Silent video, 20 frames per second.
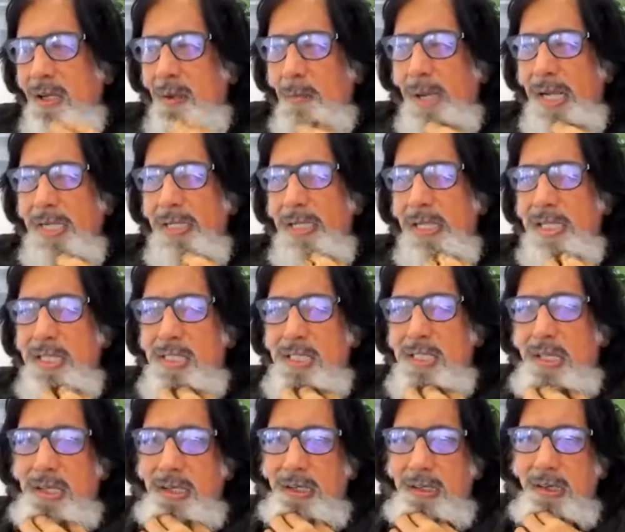by
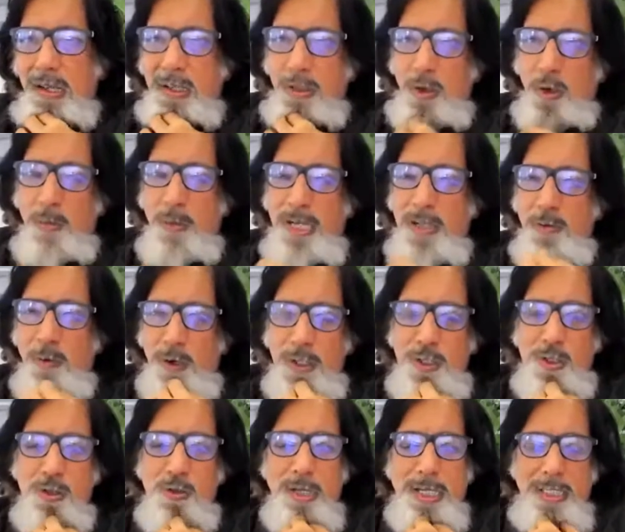nature, nobody
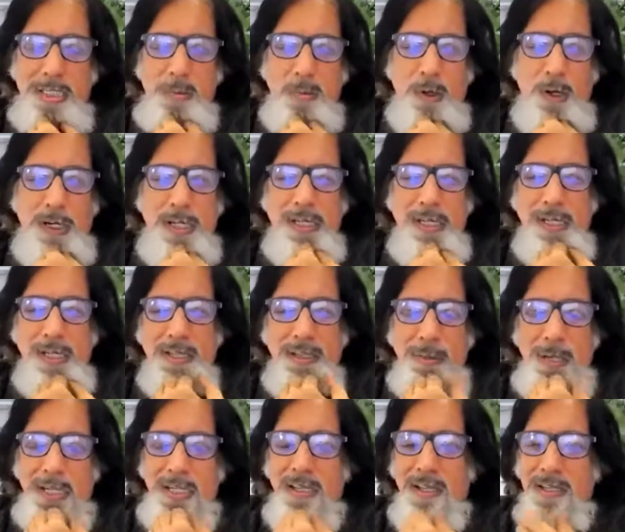wants to exploit
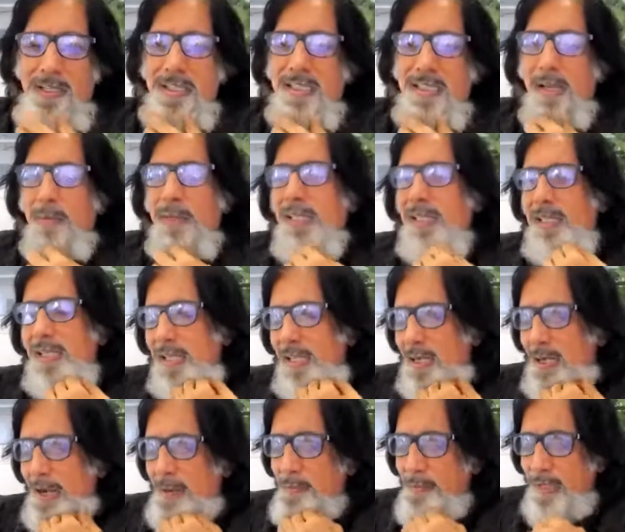anybody else. I mean,
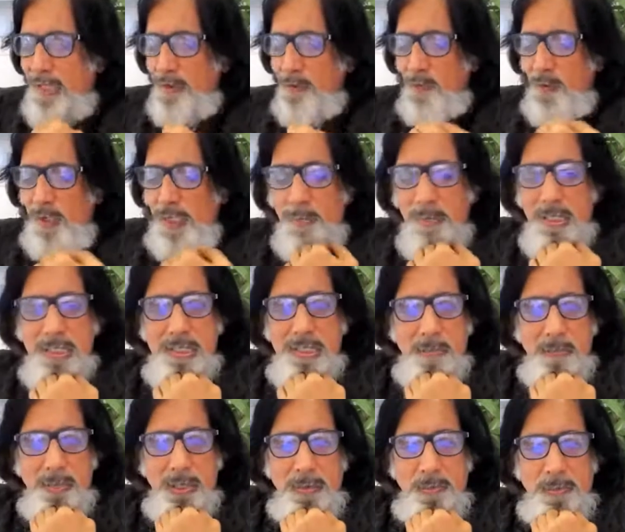there will be
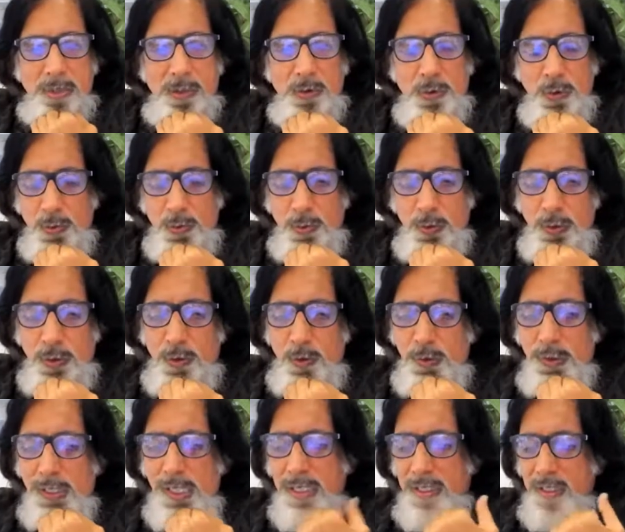some people who would
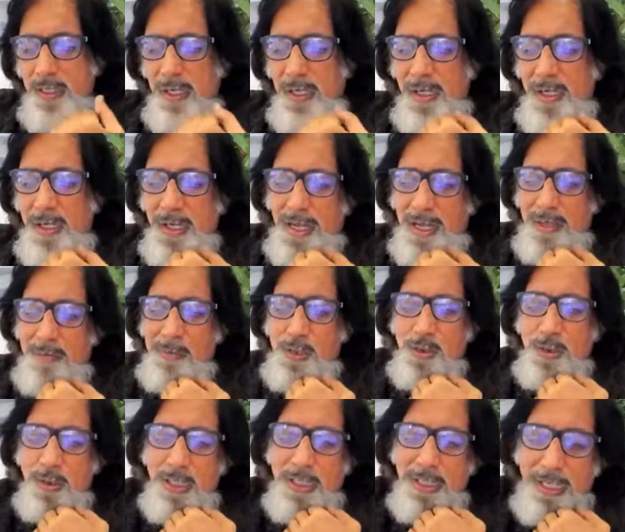do that. I'm
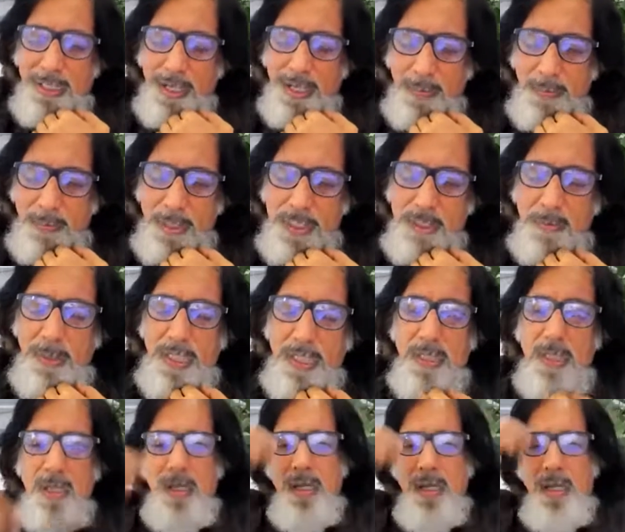sure that happens,
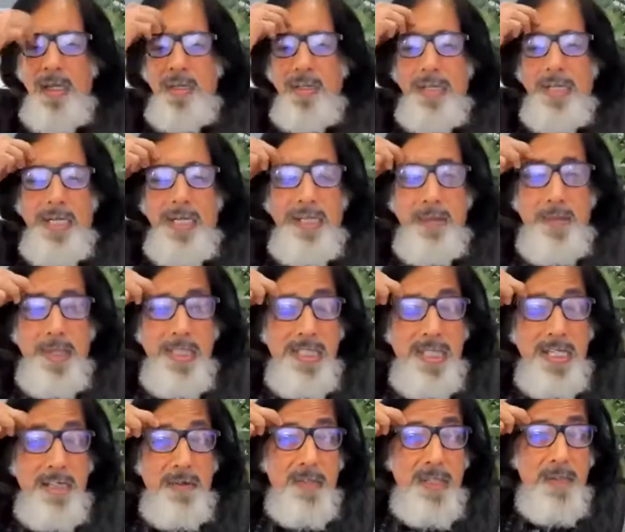but
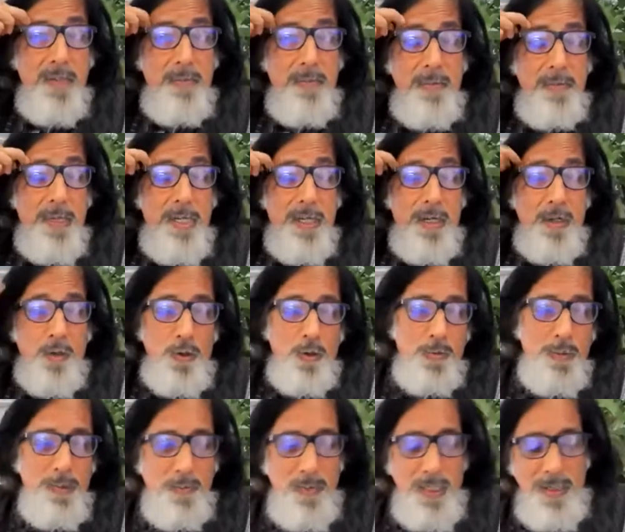90% of the people are
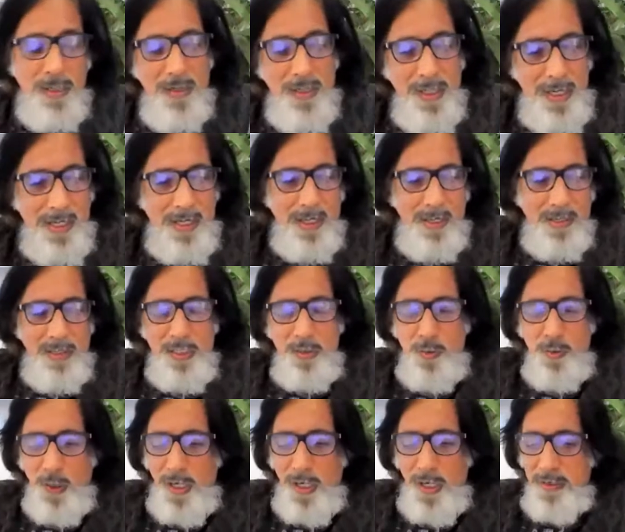good people.
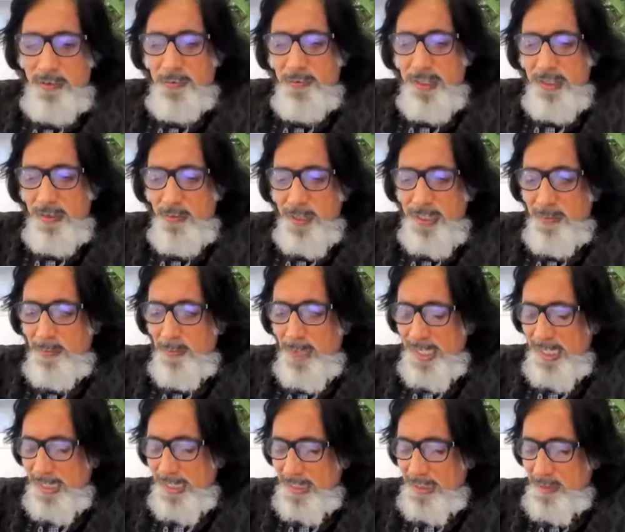That's what I feel with
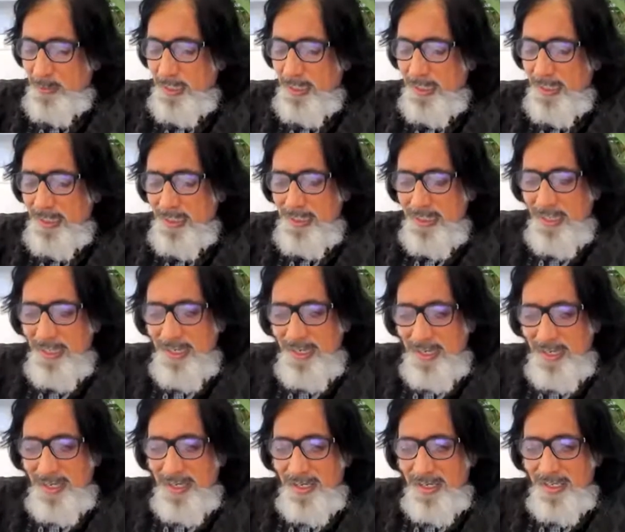my experience,
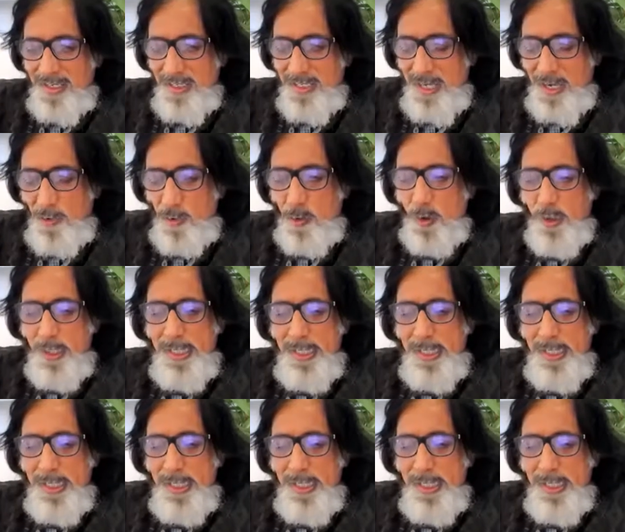and they have good